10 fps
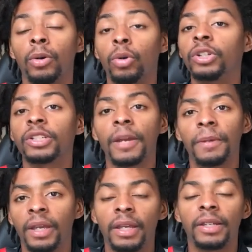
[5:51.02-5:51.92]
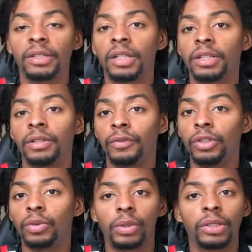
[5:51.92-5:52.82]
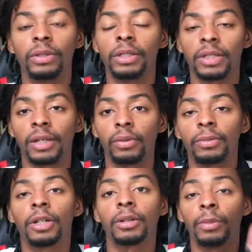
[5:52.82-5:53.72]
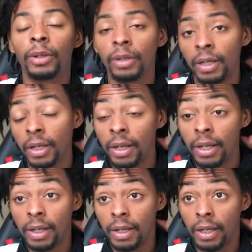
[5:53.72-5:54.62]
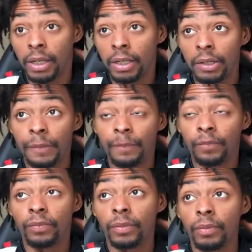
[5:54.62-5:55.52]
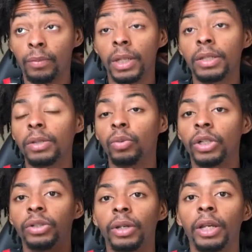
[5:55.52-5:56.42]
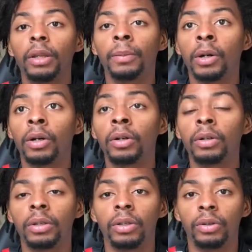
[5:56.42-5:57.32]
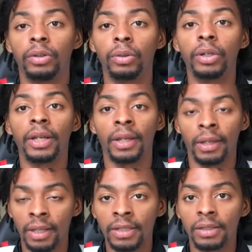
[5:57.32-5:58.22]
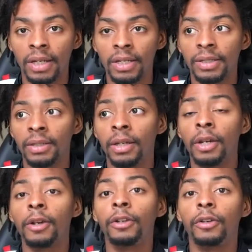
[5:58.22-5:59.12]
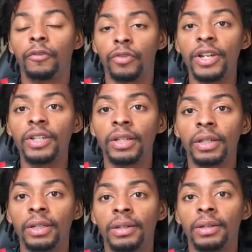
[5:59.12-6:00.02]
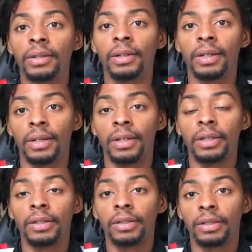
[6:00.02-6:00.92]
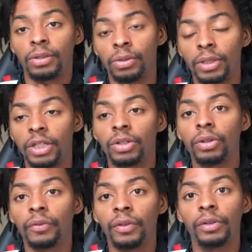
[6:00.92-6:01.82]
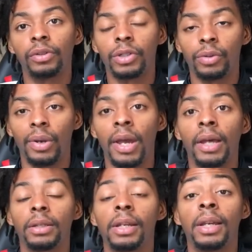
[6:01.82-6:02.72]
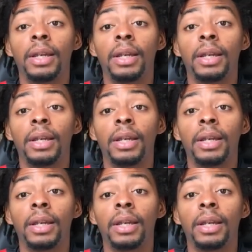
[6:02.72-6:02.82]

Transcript: or just type in hang hesitation if you just want to see exactly what I'm talking about. And basically, once you hang the ball, you're doing a hang hesitation, you're freezing it to get your defender to react.